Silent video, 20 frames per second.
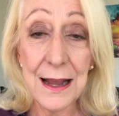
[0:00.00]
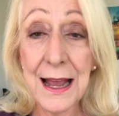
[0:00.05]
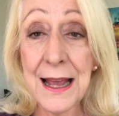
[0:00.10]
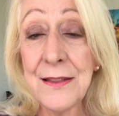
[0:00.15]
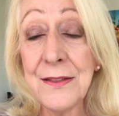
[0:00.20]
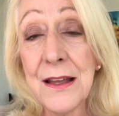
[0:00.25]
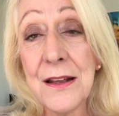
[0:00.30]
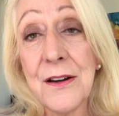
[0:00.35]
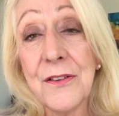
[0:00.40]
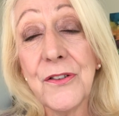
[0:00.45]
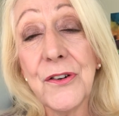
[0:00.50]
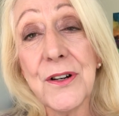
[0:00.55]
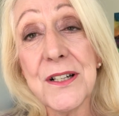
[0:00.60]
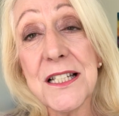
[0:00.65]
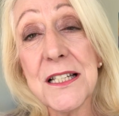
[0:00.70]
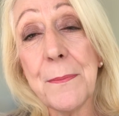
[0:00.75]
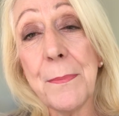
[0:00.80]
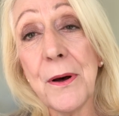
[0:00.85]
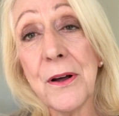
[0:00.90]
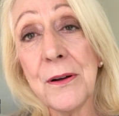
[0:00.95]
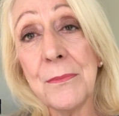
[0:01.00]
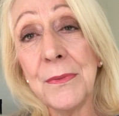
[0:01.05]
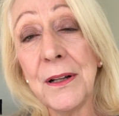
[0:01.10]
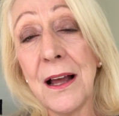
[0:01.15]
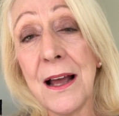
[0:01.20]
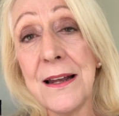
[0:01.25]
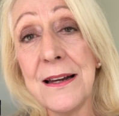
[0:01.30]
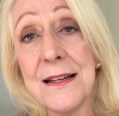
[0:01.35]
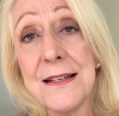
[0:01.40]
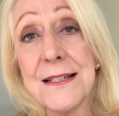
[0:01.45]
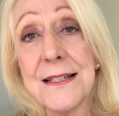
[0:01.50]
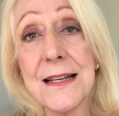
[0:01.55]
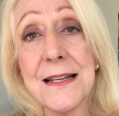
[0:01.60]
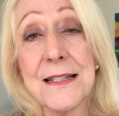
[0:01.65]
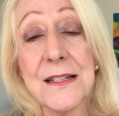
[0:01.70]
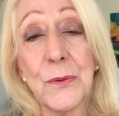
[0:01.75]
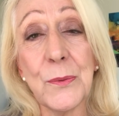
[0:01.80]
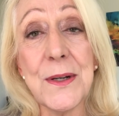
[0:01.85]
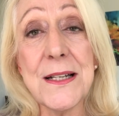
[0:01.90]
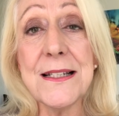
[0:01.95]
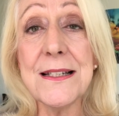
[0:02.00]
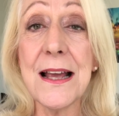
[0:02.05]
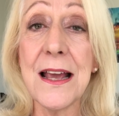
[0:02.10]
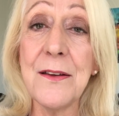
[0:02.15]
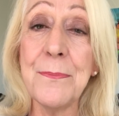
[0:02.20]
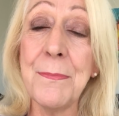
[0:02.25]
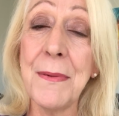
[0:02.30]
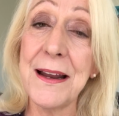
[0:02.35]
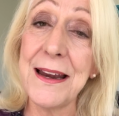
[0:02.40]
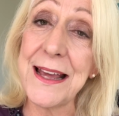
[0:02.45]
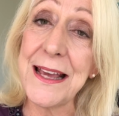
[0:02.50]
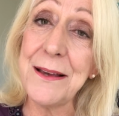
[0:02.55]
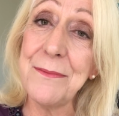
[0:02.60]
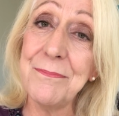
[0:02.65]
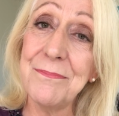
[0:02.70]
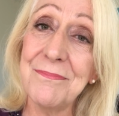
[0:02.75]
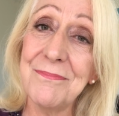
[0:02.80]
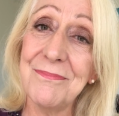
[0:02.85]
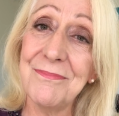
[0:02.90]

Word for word: And then, of course, the bottom line is that we save money.